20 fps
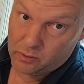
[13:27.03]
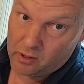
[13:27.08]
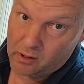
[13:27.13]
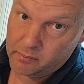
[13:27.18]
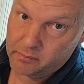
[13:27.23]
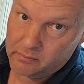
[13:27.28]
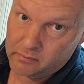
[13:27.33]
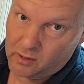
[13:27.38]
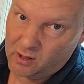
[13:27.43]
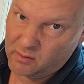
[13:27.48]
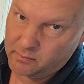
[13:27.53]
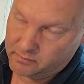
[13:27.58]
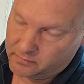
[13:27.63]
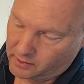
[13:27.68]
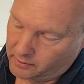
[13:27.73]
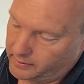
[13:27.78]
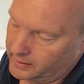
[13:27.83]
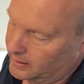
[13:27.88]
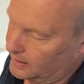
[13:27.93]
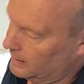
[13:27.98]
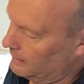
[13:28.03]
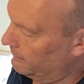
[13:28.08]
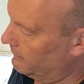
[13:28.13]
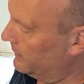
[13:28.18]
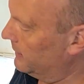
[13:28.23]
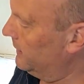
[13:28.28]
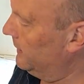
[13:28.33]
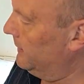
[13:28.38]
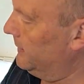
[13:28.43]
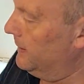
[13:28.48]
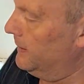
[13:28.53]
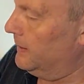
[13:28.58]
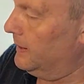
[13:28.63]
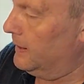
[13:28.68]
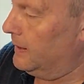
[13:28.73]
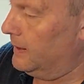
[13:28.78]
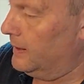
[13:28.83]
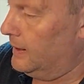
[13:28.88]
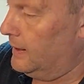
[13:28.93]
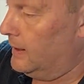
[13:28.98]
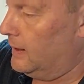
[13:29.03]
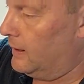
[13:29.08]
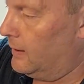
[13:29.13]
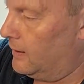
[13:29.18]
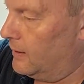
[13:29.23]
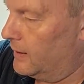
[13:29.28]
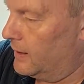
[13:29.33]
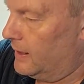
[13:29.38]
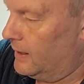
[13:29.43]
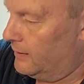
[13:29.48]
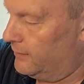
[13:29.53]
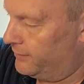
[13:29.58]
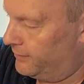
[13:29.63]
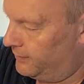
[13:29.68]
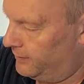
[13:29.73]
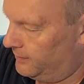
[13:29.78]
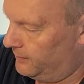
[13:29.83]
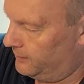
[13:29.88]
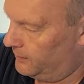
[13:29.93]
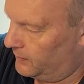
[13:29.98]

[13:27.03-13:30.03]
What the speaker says: I'm doing anyway. I have